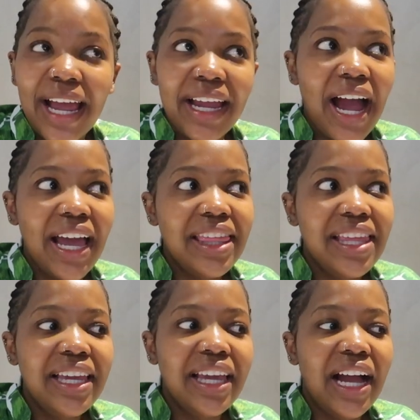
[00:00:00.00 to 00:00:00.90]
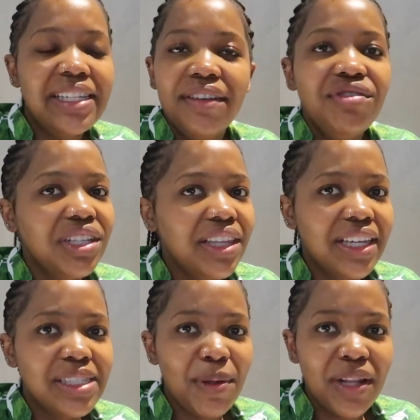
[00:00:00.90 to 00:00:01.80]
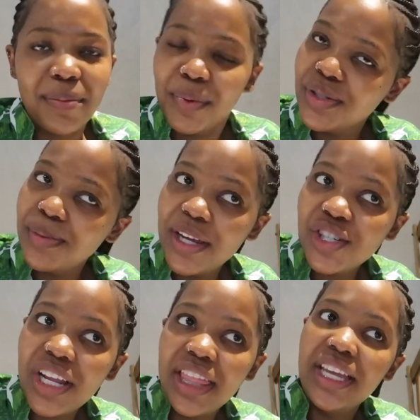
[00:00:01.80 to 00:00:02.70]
Like, I definitely think it's better than Persuasion. I